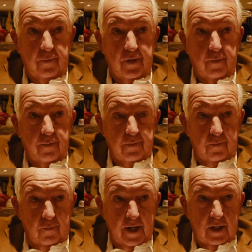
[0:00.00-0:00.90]
the
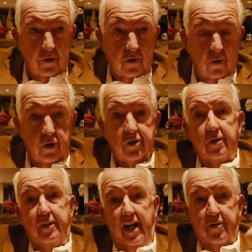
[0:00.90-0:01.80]
regular
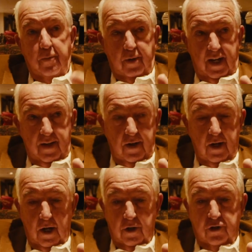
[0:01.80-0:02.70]
course now to play the
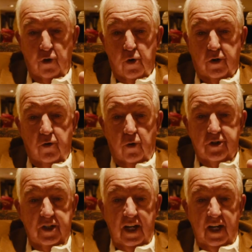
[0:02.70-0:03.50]
short course,